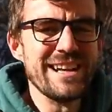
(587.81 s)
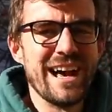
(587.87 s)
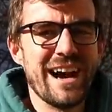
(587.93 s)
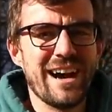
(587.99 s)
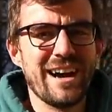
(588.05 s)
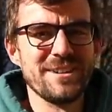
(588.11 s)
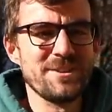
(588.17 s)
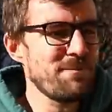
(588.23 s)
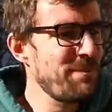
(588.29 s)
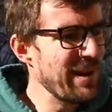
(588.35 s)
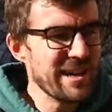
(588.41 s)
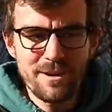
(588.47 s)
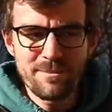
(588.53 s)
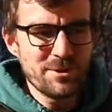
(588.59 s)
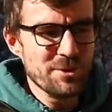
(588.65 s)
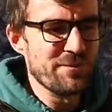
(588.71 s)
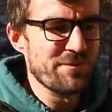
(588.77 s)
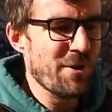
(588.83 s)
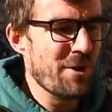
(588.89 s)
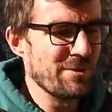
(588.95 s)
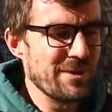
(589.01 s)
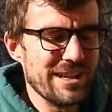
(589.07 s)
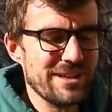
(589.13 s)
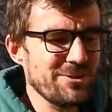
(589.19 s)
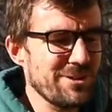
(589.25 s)
uh, you pick up your
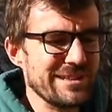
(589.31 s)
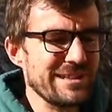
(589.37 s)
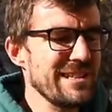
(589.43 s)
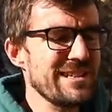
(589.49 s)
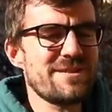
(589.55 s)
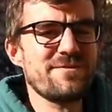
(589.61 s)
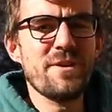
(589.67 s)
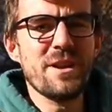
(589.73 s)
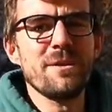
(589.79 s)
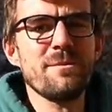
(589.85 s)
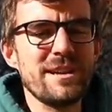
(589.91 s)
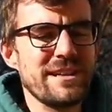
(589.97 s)
phone and you at least film